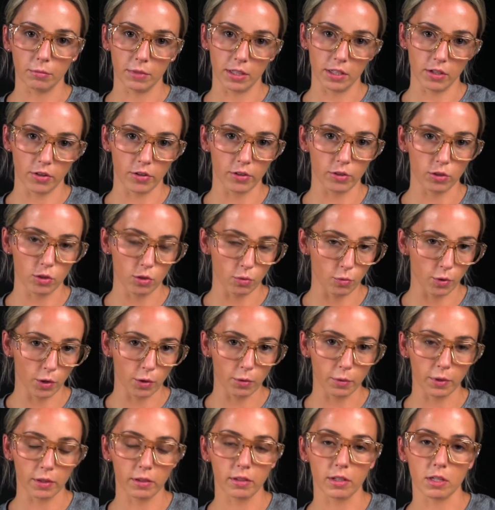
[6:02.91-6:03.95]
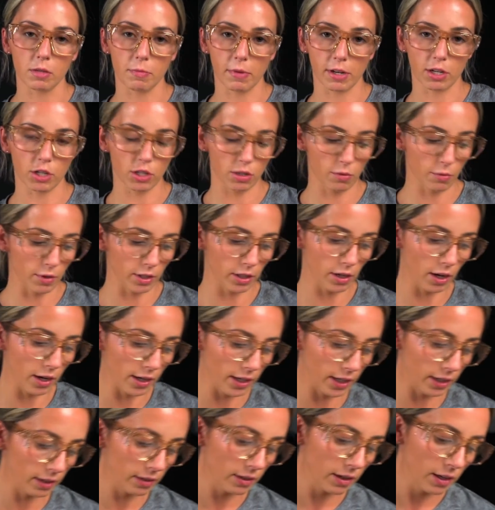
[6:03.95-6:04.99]
material to work with, especially when
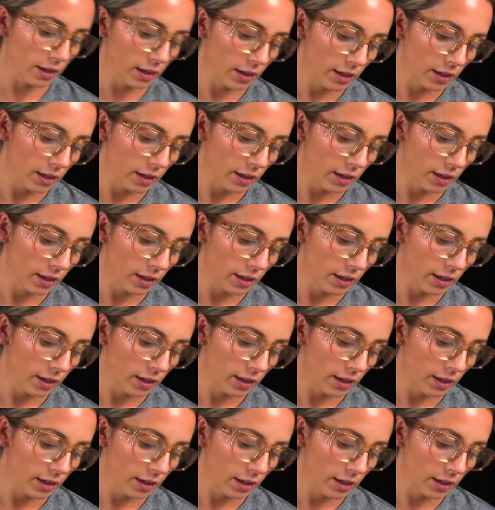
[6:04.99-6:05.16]
cutting.